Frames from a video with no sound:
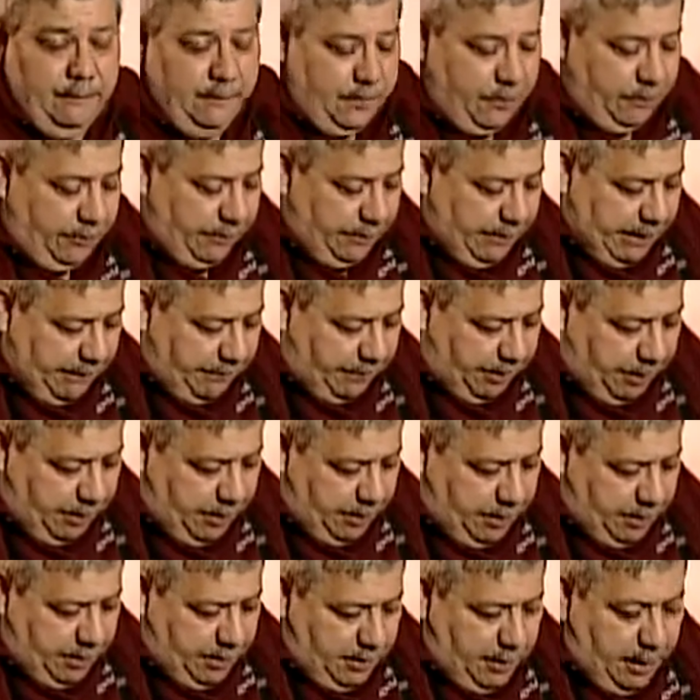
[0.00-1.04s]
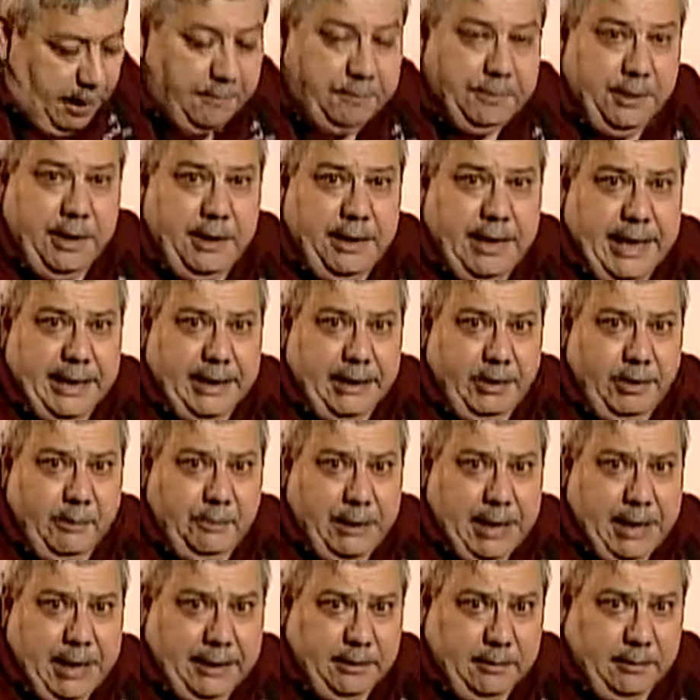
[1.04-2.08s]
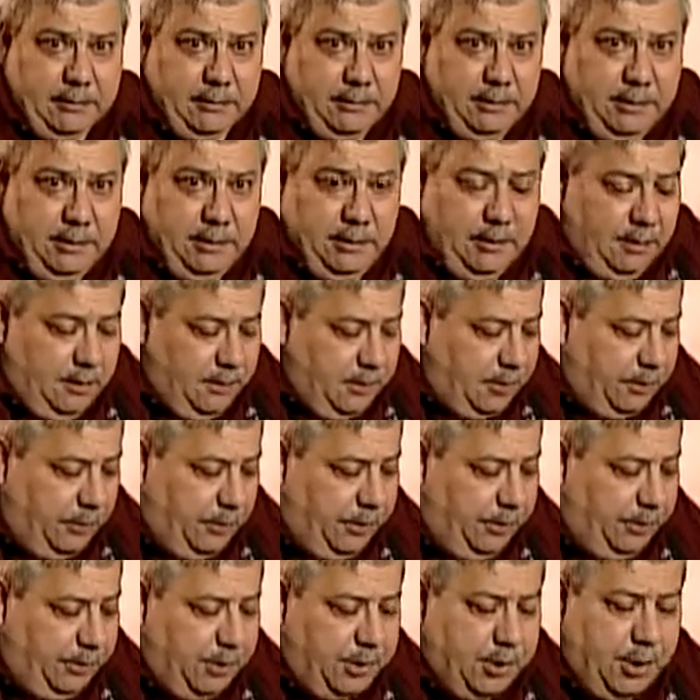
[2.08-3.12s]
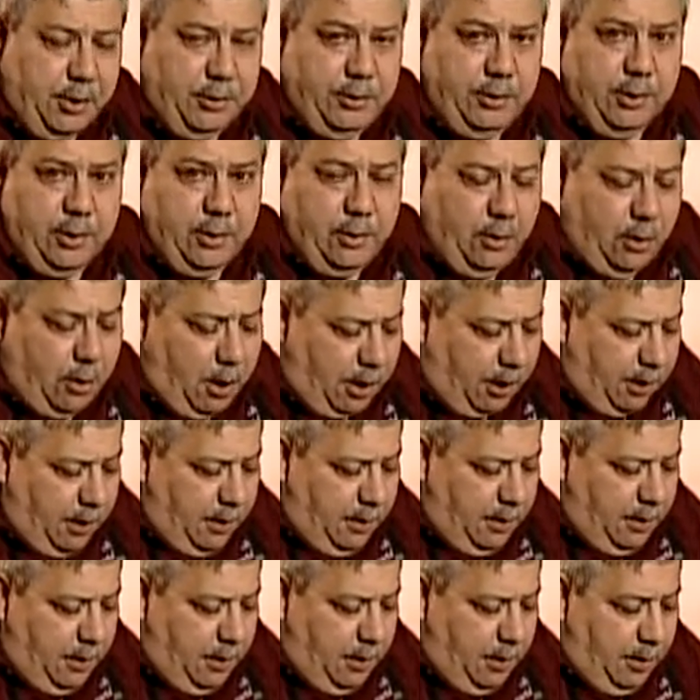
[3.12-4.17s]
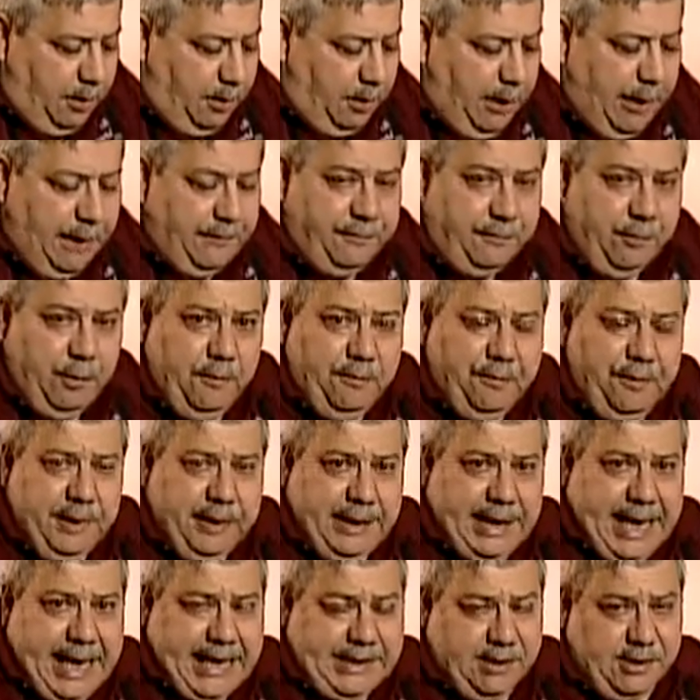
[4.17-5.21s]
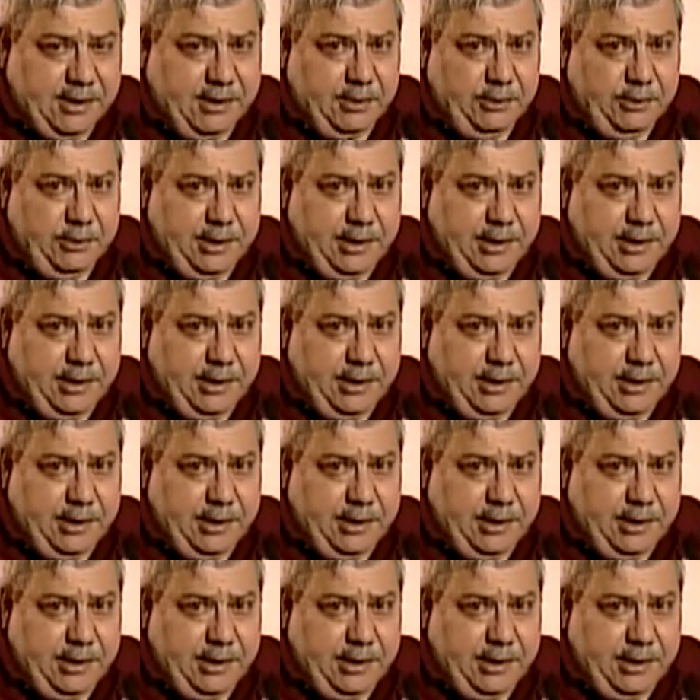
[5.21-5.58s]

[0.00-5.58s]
So remember, up to the neck of your bottle, so when you insert your cork, you have room for the gases to